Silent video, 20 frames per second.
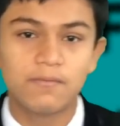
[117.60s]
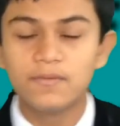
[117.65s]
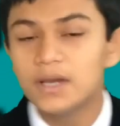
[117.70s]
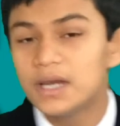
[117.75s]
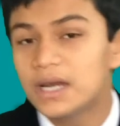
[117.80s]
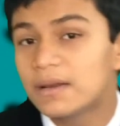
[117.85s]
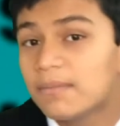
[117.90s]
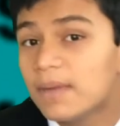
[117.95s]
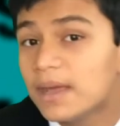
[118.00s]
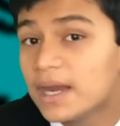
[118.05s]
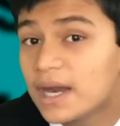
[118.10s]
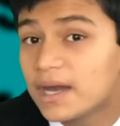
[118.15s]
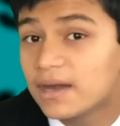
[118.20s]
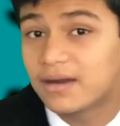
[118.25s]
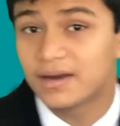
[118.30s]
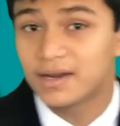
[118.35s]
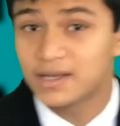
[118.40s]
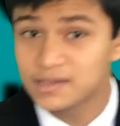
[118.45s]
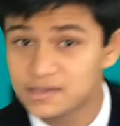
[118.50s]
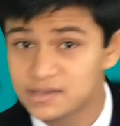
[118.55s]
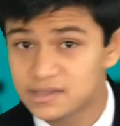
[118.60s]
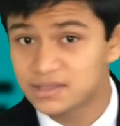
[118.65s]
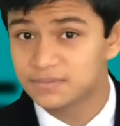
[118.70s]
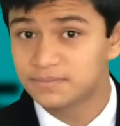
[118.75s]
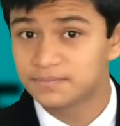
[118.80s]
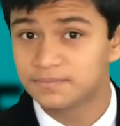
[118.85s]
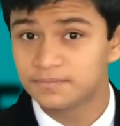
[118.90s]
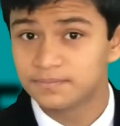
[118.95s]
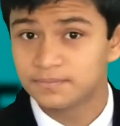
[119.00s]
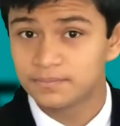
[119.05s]
will remain at rest.
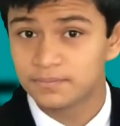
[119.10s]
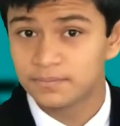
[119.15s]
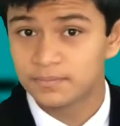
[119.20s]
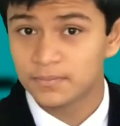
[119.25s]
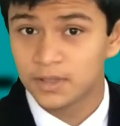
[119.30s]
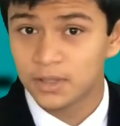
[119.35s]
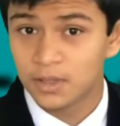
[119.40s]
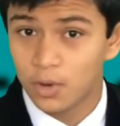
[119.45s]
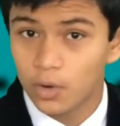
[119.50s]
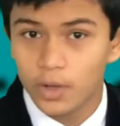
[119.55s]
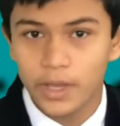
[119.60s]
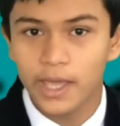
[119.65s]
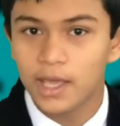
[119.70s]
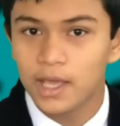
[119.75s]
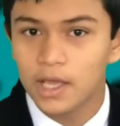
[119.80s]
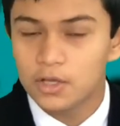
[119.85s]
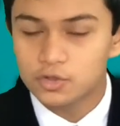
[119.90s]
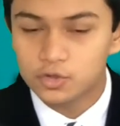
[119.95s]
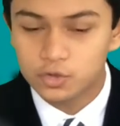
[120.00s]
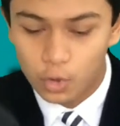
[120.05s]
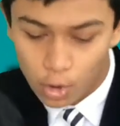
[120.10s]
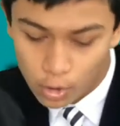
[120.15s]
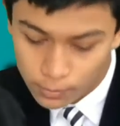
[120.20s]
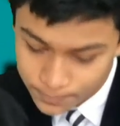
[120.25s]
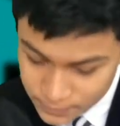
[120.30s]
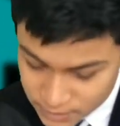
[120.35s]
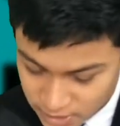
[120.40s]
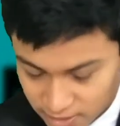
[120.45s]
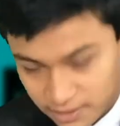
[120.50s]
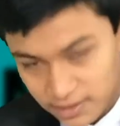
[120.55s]
Okay, so
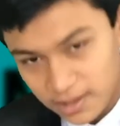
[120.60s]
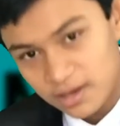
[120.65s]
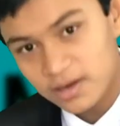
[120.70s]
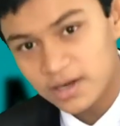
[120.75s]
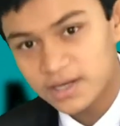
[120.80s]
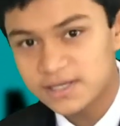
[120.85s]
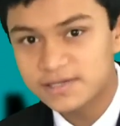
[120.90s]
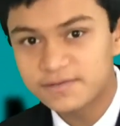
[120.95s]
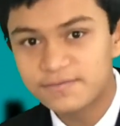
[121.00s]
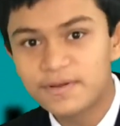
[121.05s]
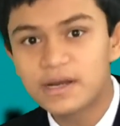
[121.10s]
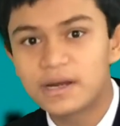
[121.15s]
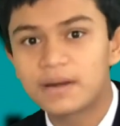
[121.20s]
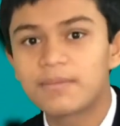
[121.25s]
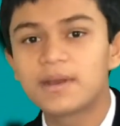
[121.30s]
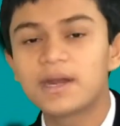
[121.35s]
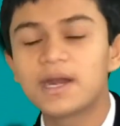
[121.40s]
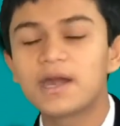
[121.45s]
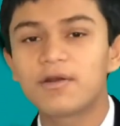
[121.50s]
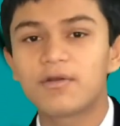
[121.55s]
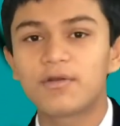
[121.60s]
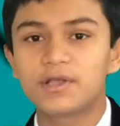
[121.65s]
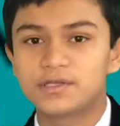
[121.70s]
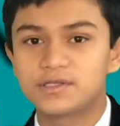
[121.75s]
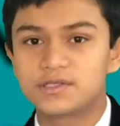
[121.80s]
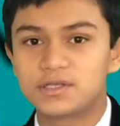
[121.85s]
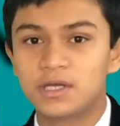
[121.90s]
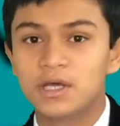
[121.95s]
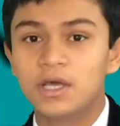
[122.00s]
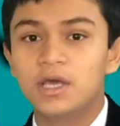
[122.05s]
object in rest will remain at
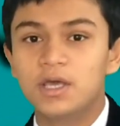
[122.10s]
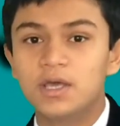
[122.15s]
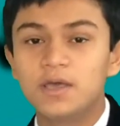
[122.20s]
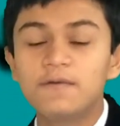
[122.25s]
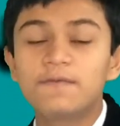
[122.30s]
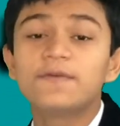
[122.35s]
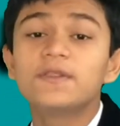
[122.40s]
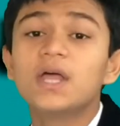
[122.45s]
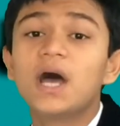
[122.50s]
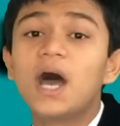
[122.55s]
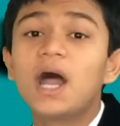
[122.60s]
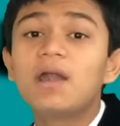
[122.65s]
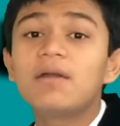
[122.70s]
rest. If the